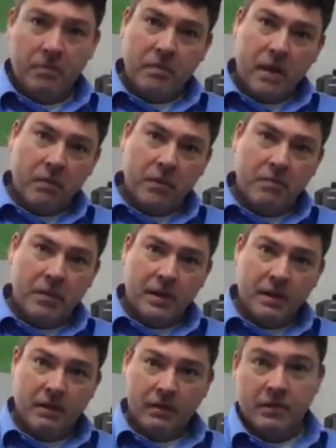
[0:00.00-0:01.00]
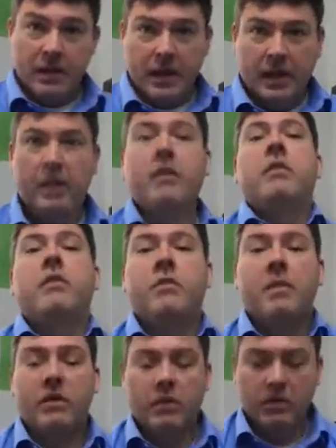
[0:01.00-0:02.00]
that we've been studying this
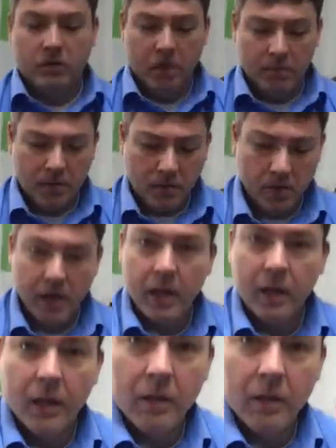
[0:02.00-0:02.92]
semester. So I'm going to go ahead and